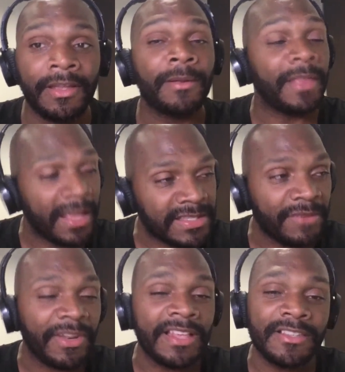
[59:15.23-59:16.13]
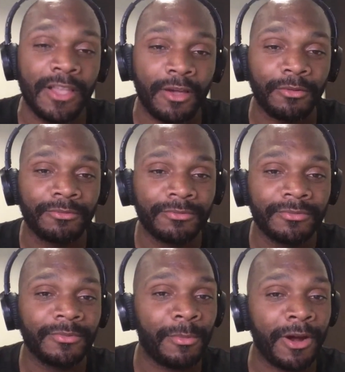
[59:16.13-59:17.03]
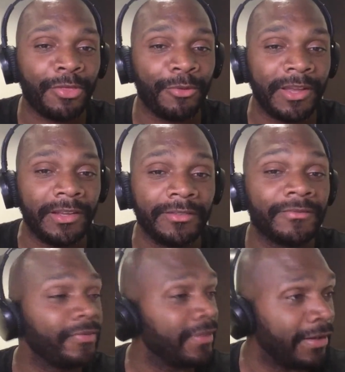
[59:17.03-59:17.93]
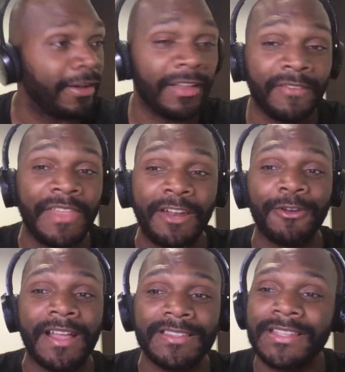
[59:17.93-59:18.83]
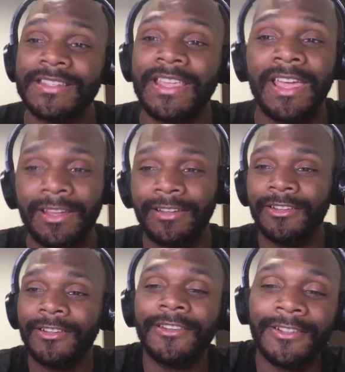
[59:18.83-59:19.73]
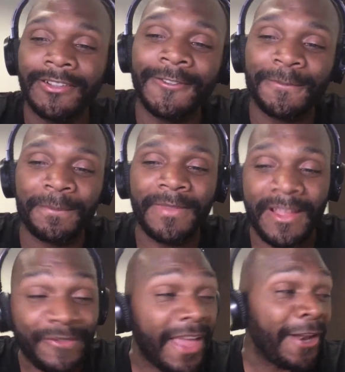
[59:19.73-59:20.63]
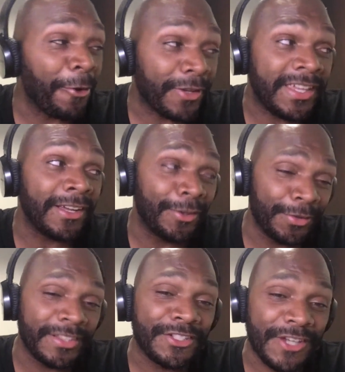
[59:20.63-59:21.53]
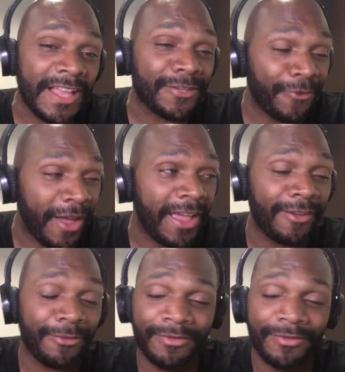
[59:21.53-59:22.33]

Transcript: A7S though, Mark III, if that don't got 6K, if that don't kill the GH5,